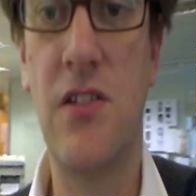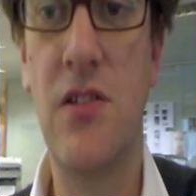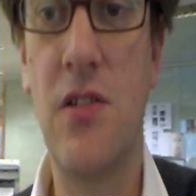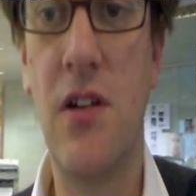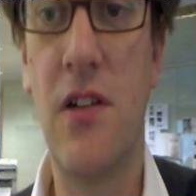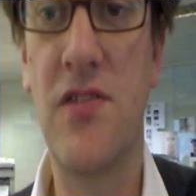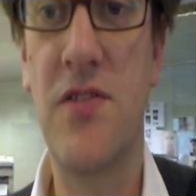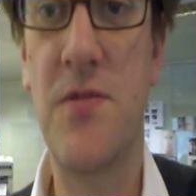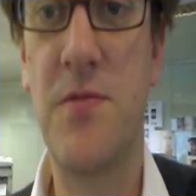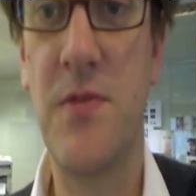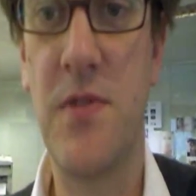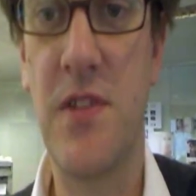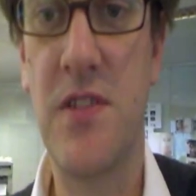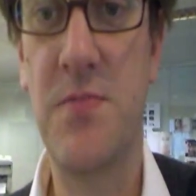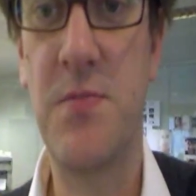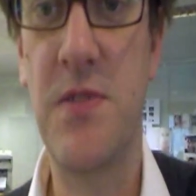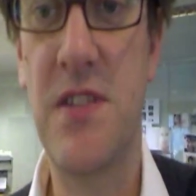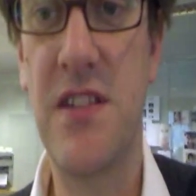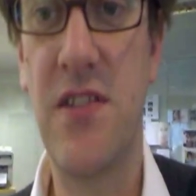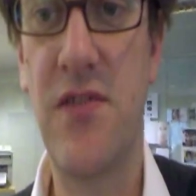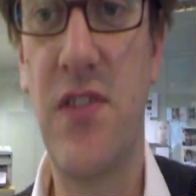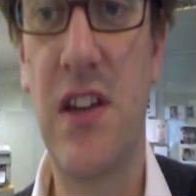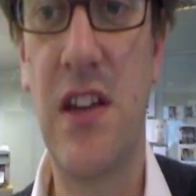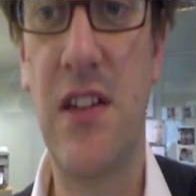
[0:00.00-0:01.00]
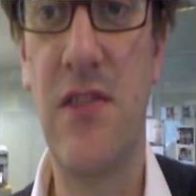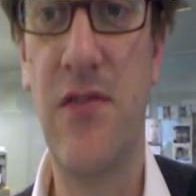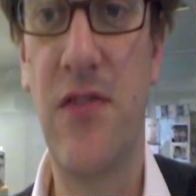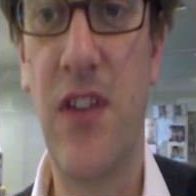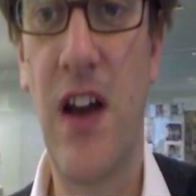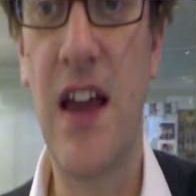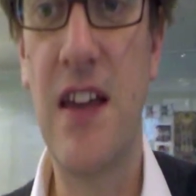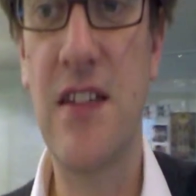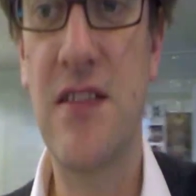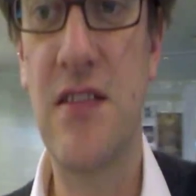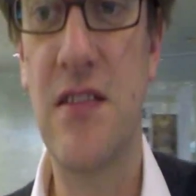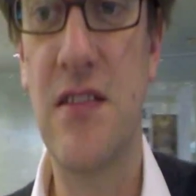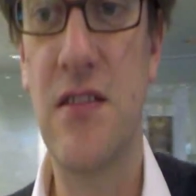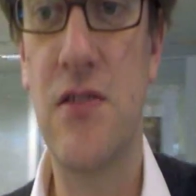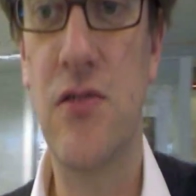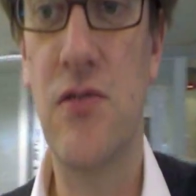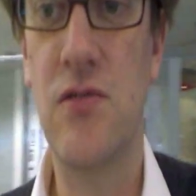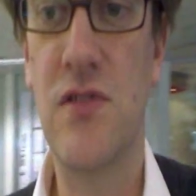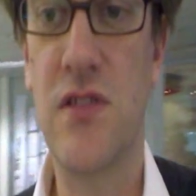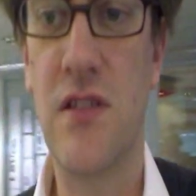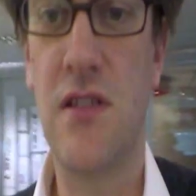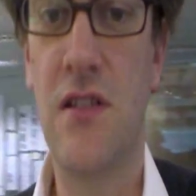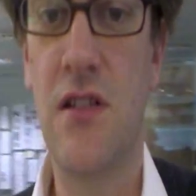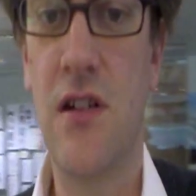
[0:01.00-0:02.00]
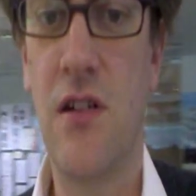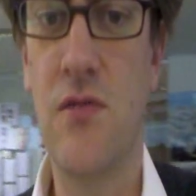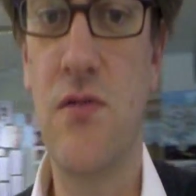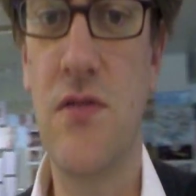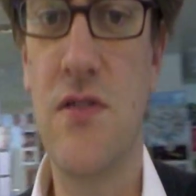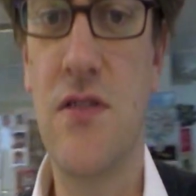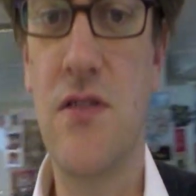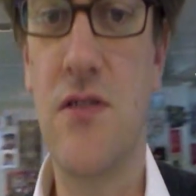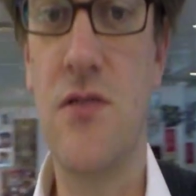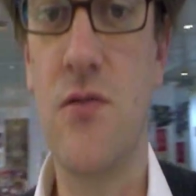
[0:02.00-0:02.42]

Do you have specific advice, do's and don'ts,